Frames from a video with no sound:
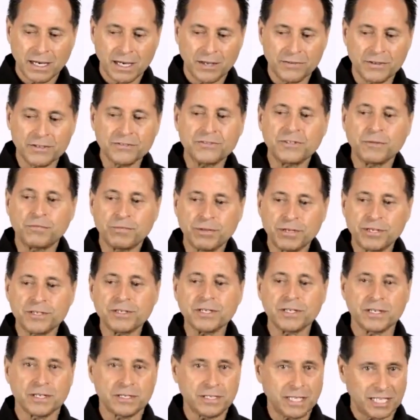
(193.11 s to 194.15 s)
And this
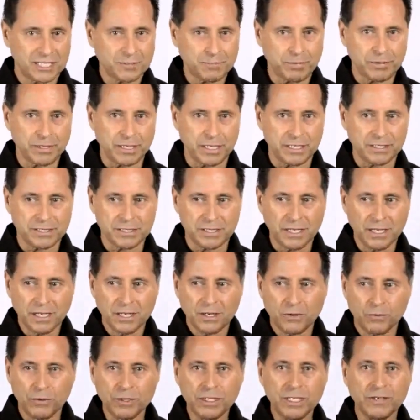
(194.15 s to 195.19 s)
depletion that takes place,
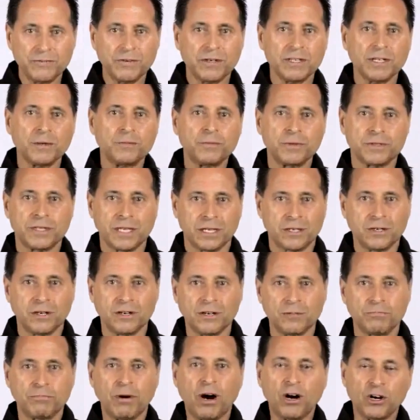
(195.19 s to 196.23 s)
we develop what they
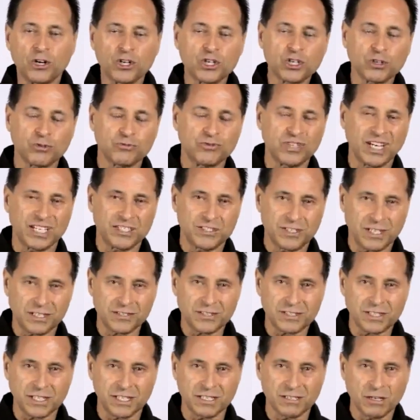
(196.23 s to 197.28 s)
call partial
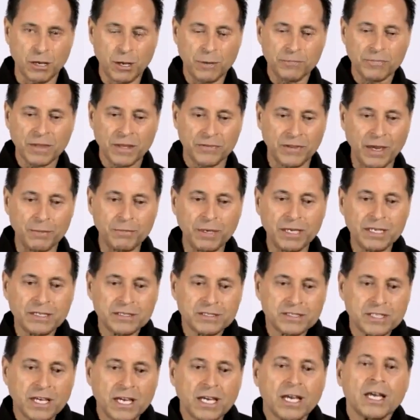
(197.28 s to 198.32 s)
digestion. That
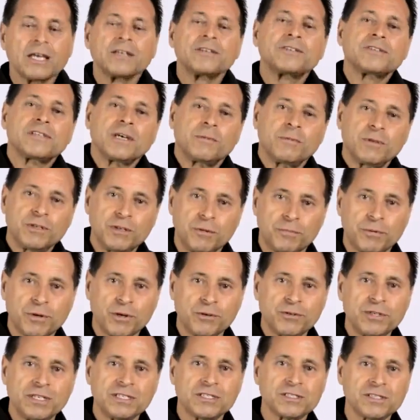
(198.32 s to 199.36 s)
means some of your
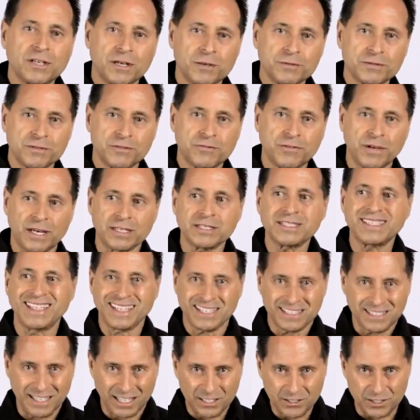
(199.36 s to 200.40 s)
proteins, carbs, and fats
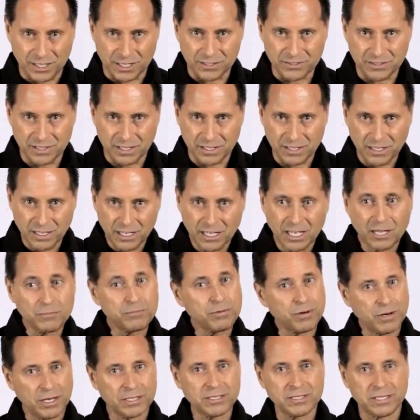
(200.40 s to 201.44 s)
get digested
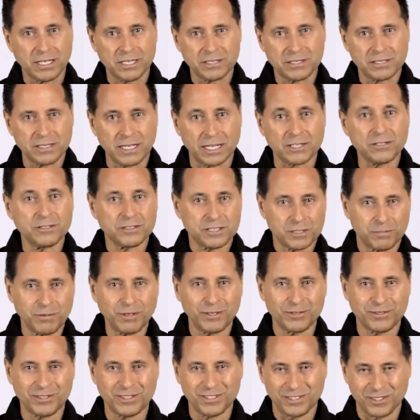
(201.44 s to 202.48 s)
and processed like they're
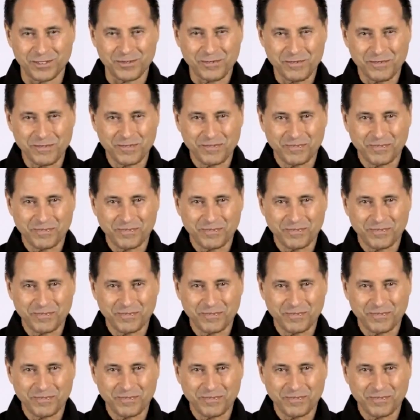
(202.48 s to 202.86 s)
supposed to.